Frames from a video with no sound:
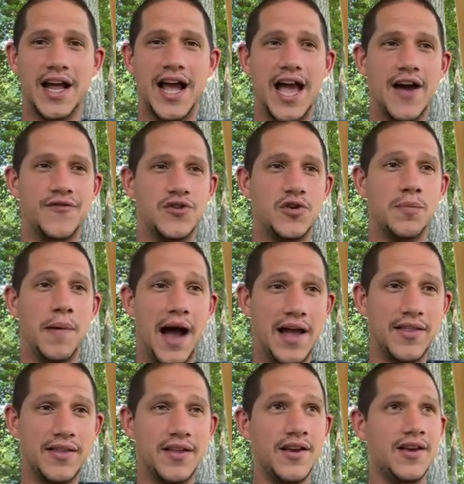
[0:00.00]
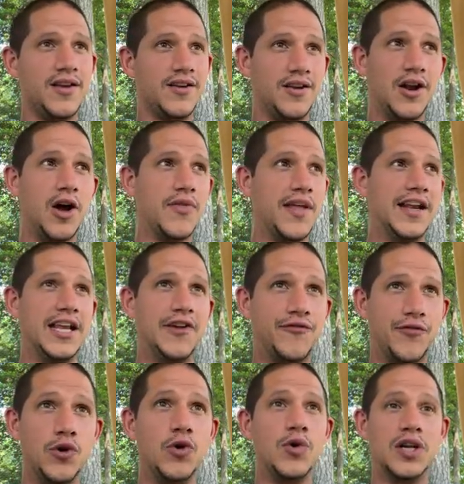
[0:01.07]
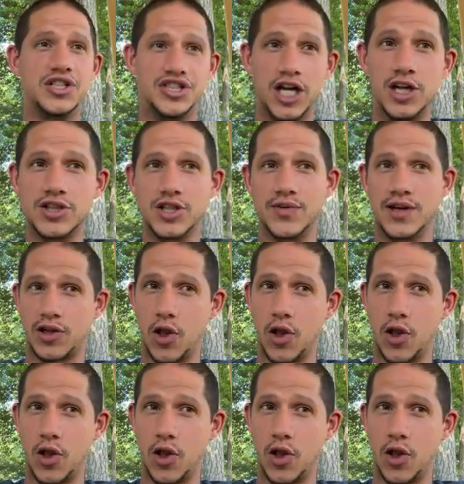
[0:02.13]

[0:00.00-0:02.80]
I have to buy, you know, they need food and shelter and